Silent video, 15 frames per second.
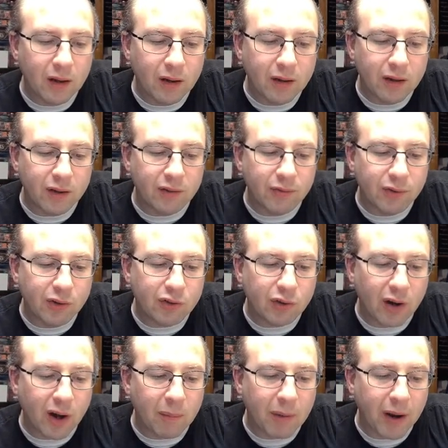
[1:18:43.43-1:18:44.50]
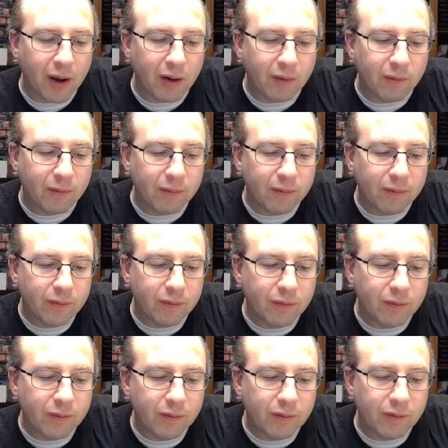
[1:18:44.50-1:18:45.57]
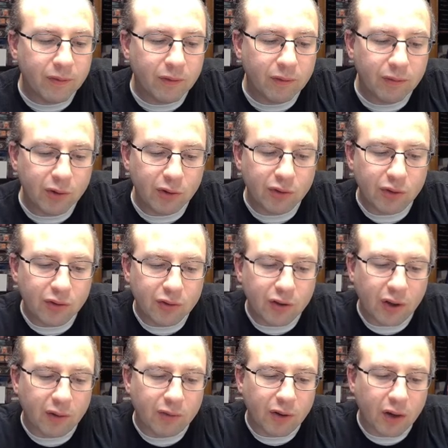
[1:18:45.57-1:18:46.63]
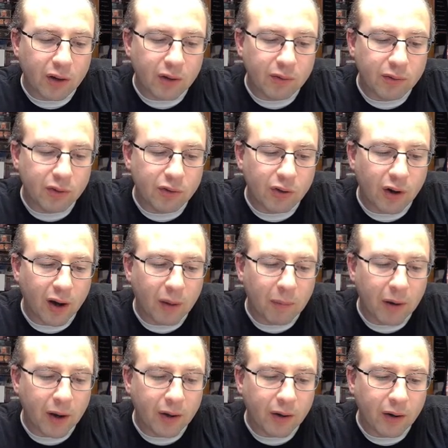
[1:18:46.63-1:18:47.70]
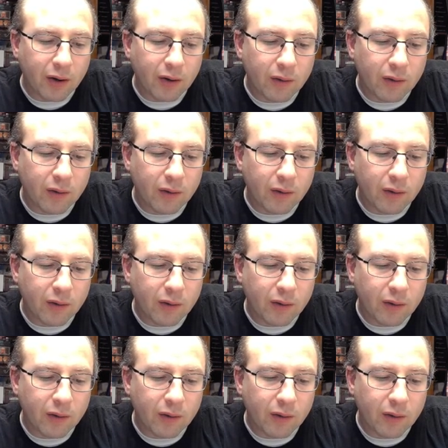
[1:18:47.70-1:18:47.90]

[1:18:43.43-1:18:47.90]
His future iPad. Future self talking to future iPad here.